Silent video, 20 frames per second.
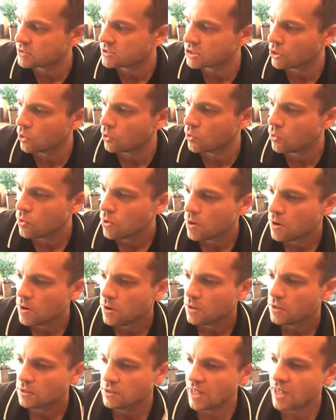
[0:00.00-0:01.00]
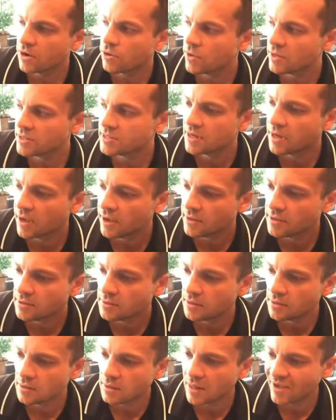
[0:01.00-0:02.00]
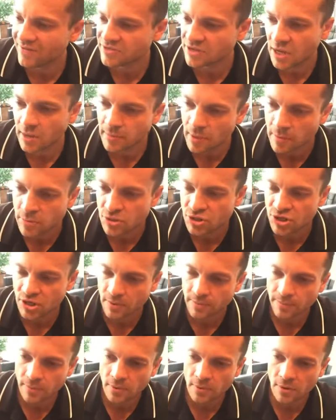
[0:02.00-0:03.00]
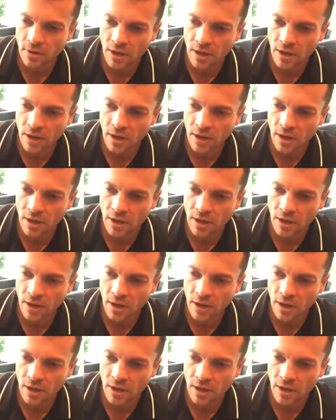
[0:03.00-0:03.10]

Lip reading: So later on tonight, lifetime membership